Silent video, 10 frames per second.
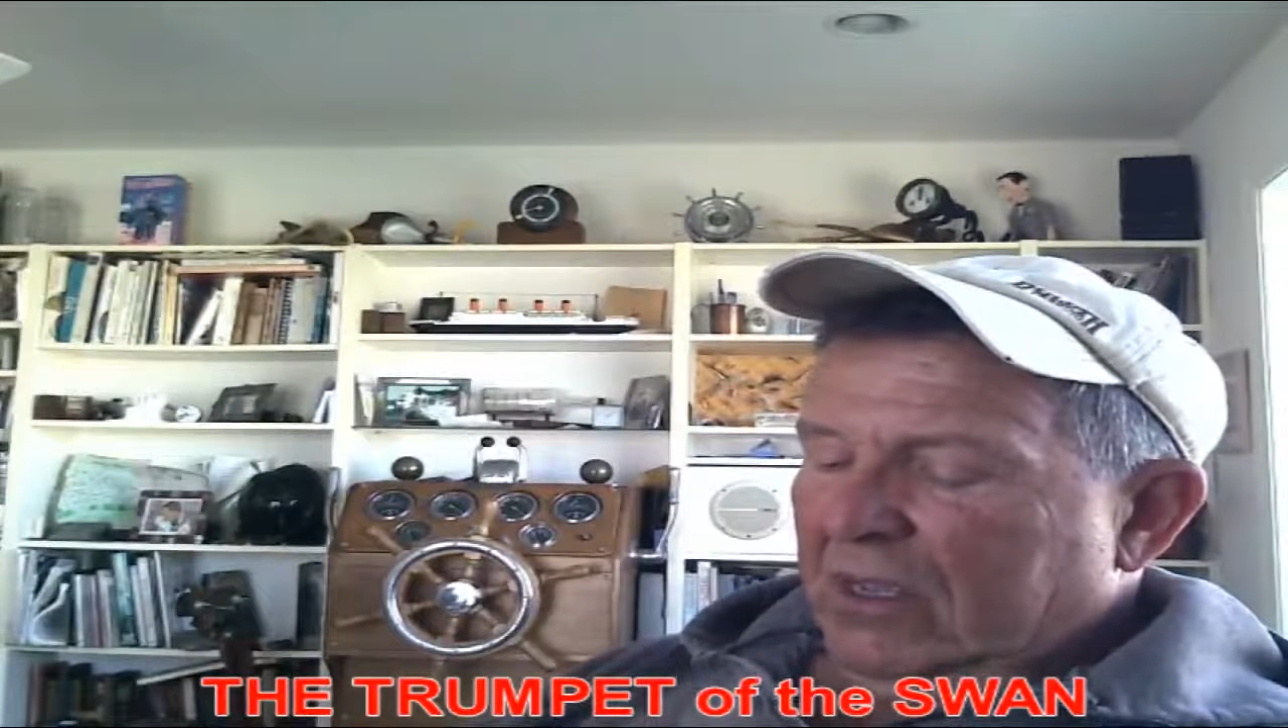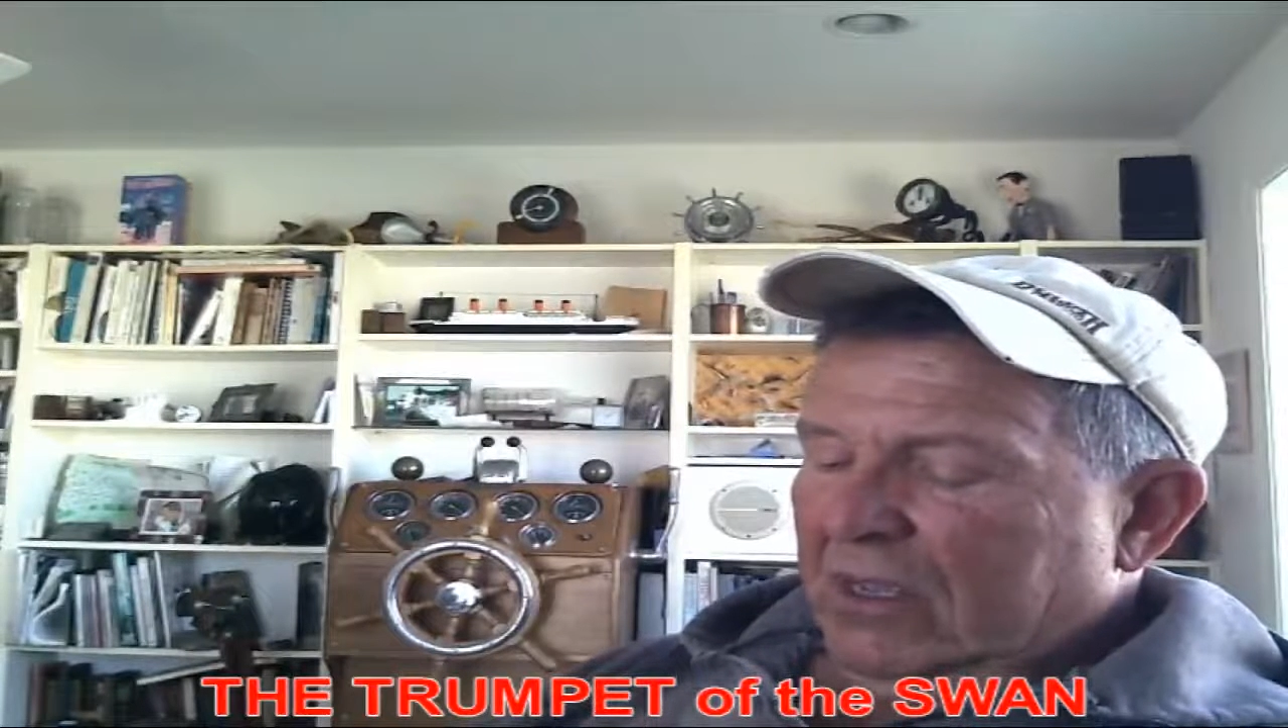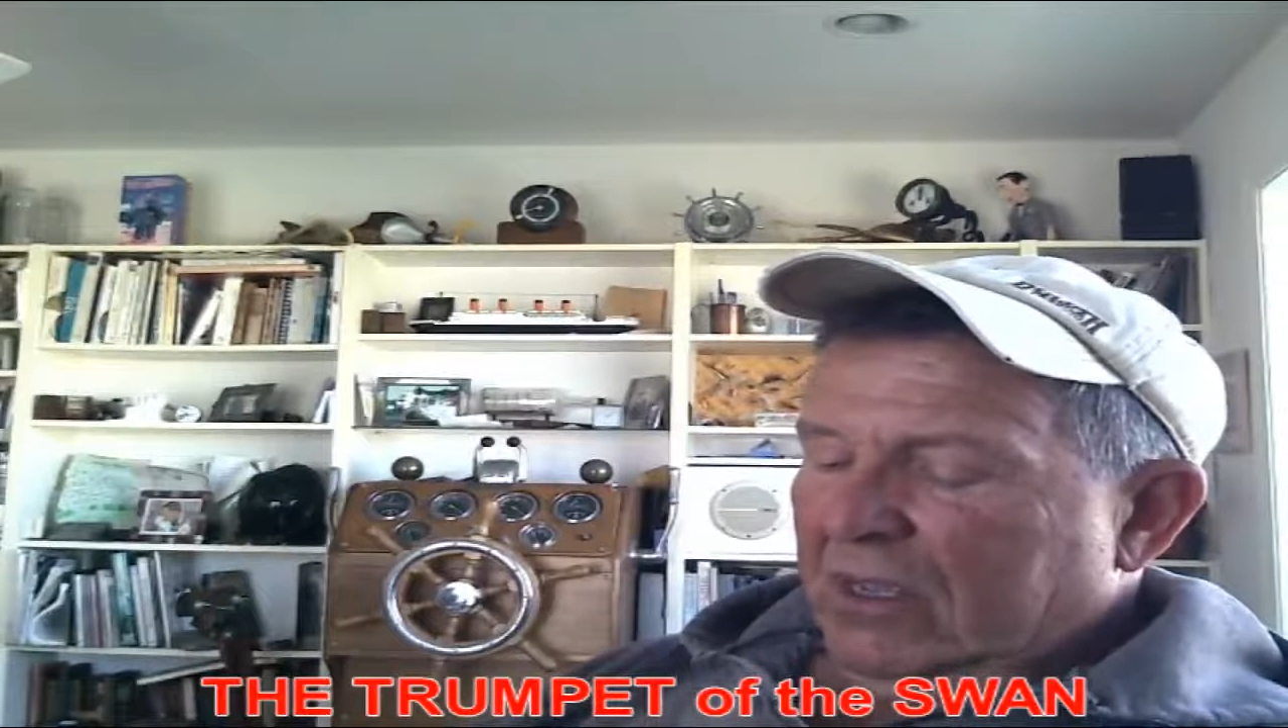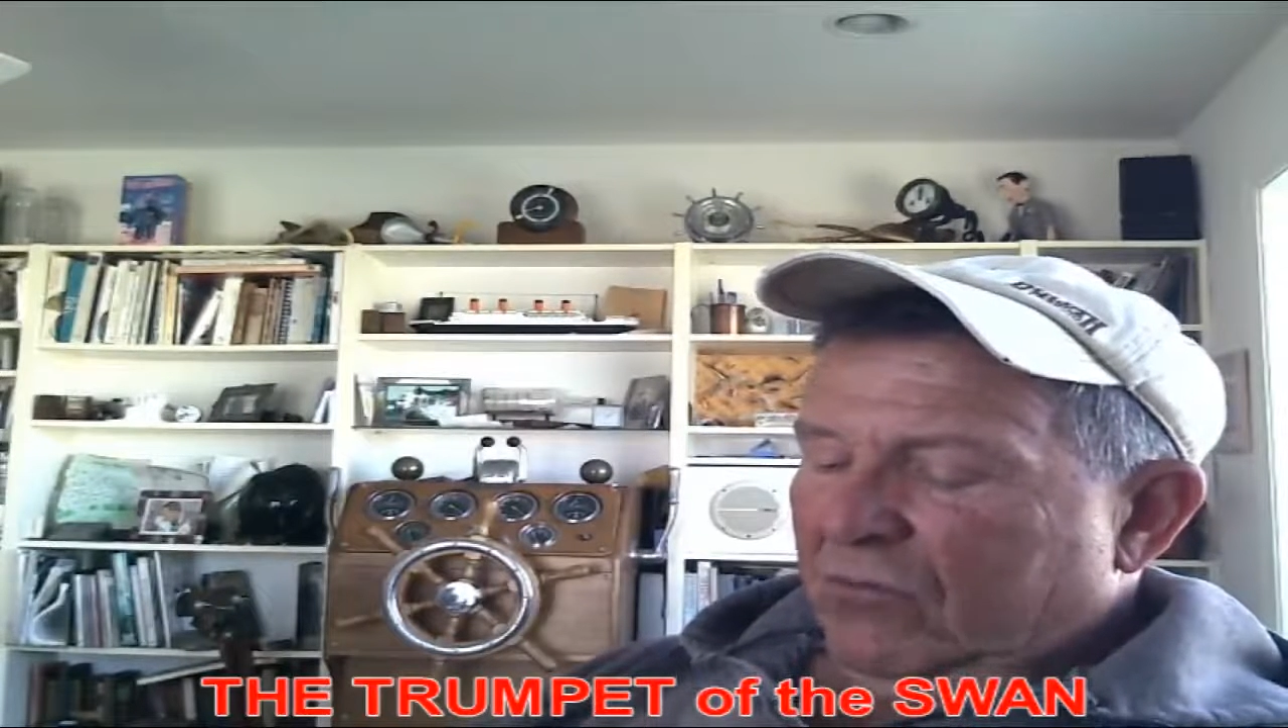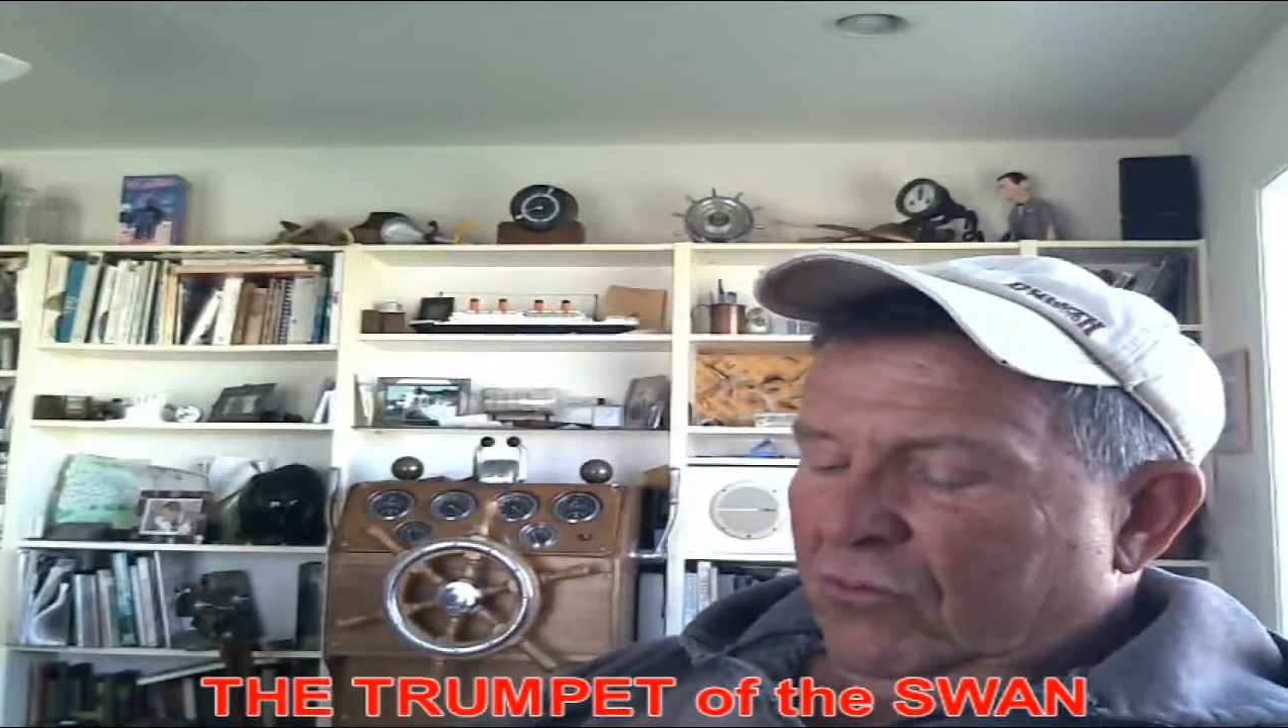
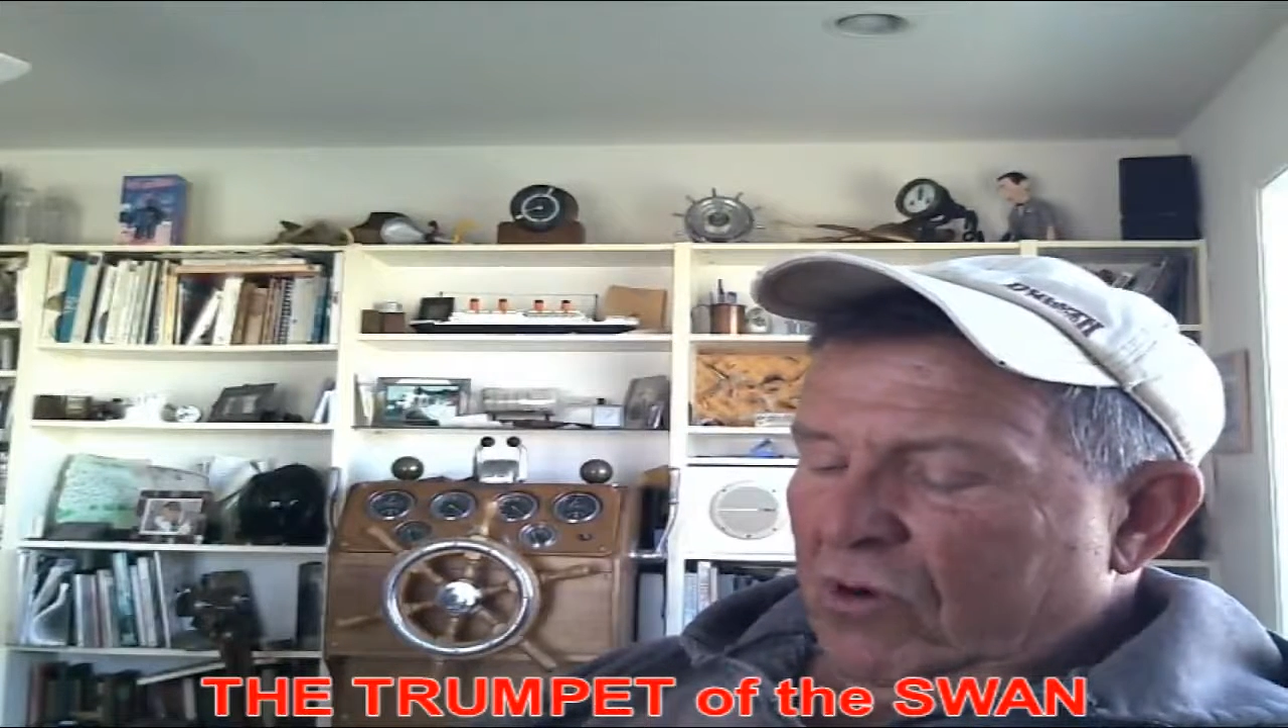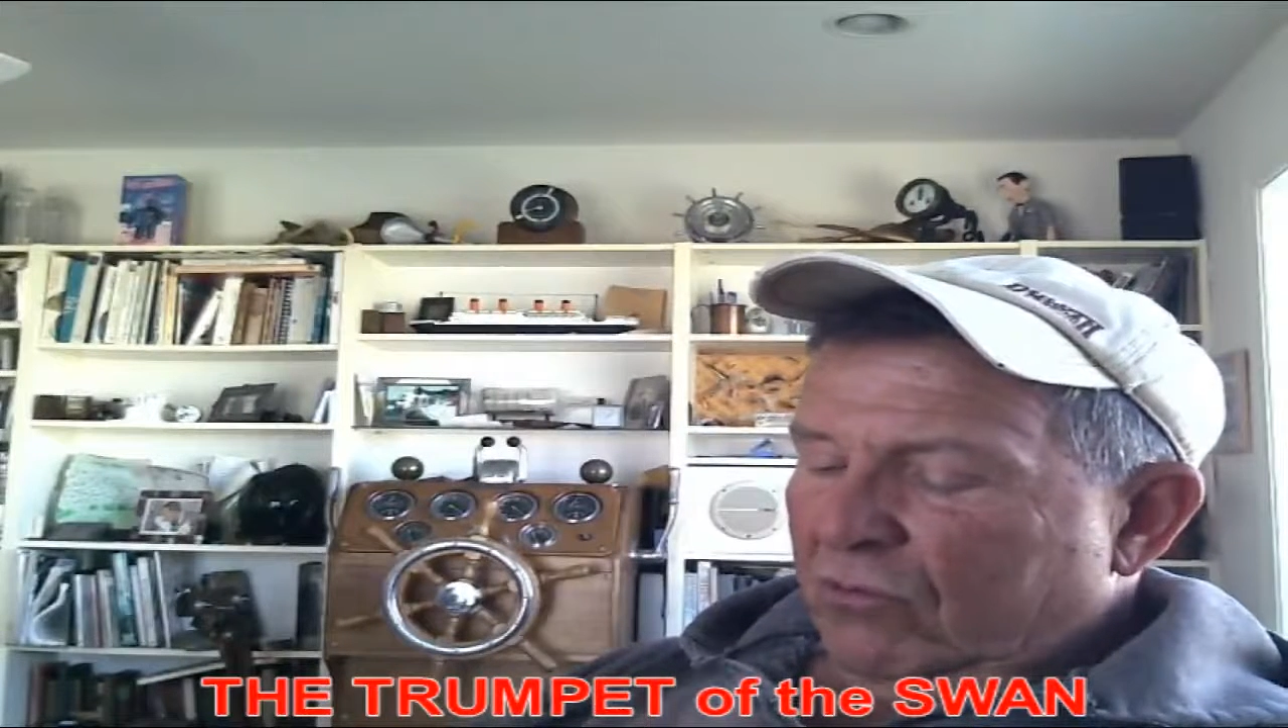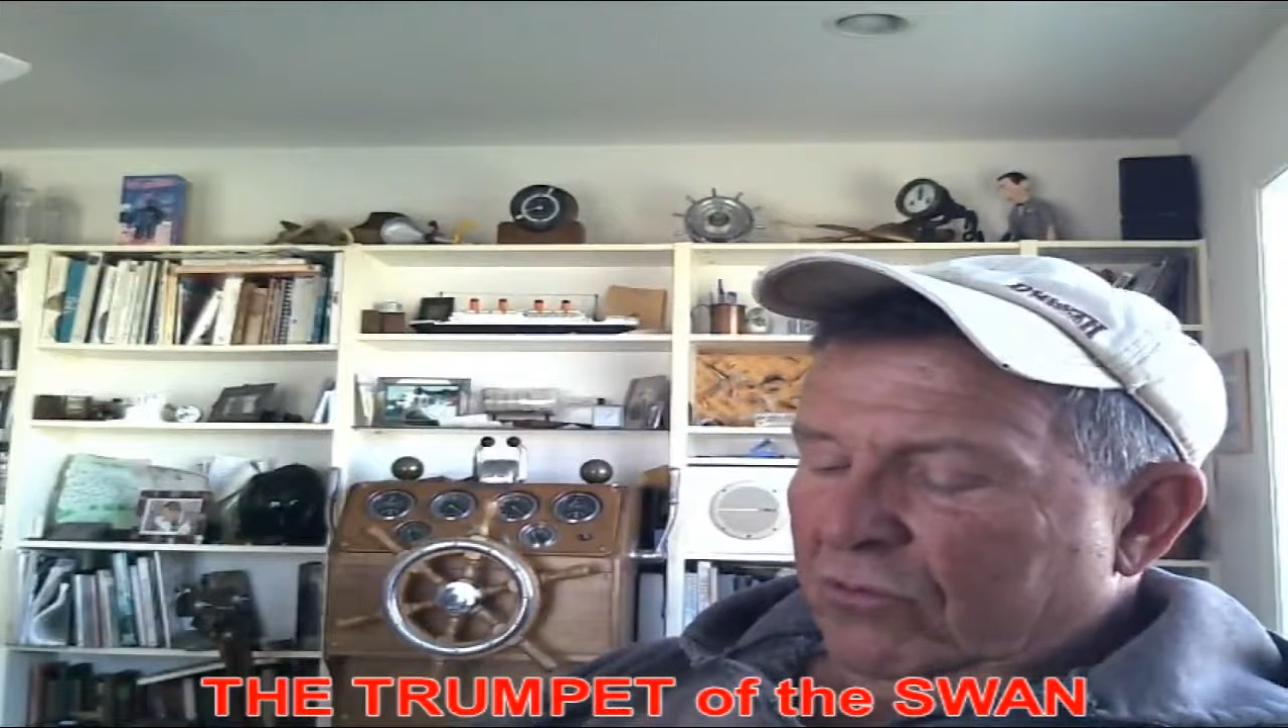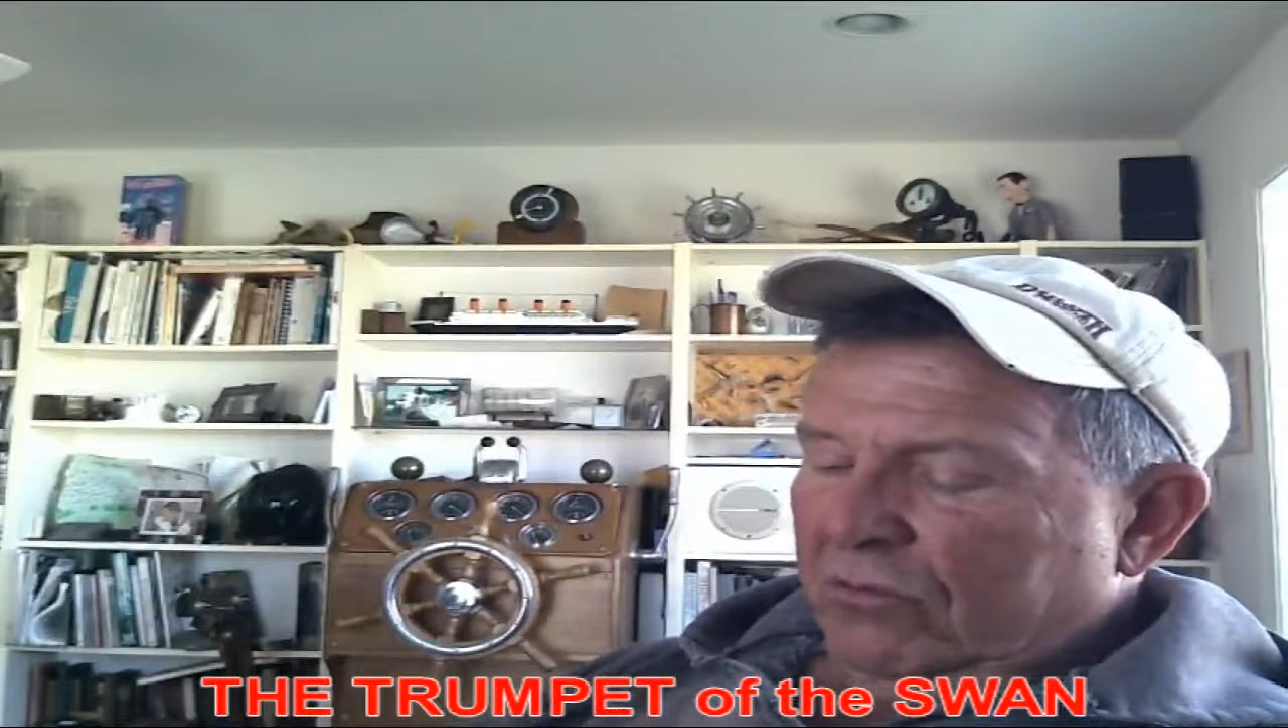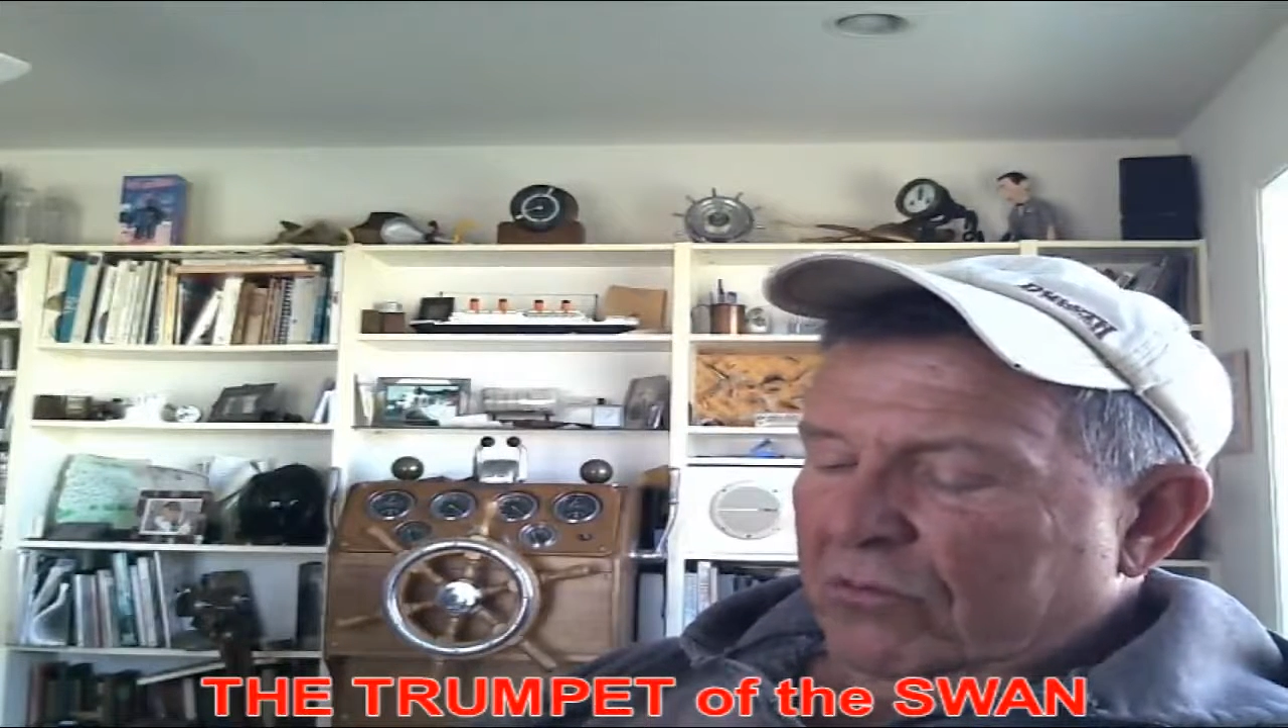He wrote,